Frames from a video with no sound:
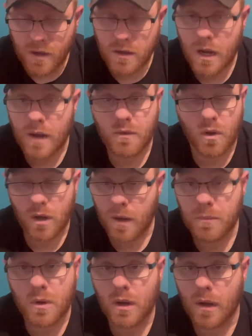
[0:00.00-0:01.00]
I've got,
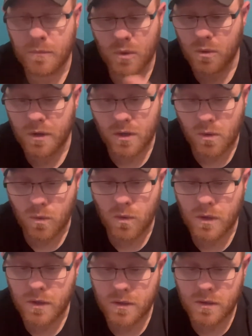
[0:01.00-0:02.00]
I'm, I'm loaded of
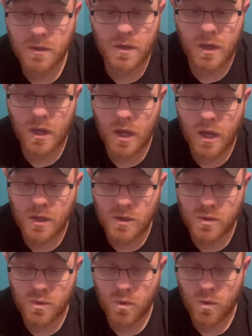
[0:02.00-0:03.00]
cold.
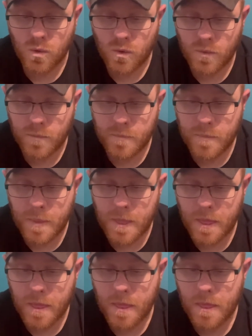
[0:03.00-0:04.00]
So,
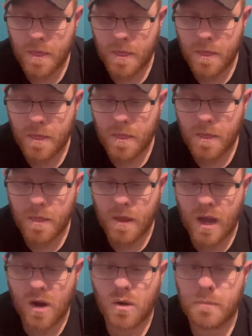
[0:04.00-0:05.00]

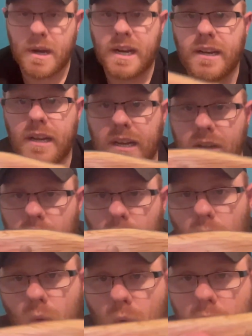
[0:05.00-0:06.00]
I got mine in
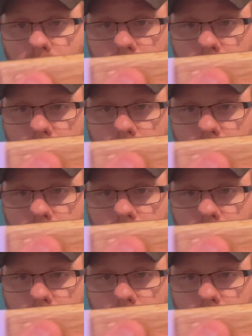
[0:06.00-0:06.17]
oak,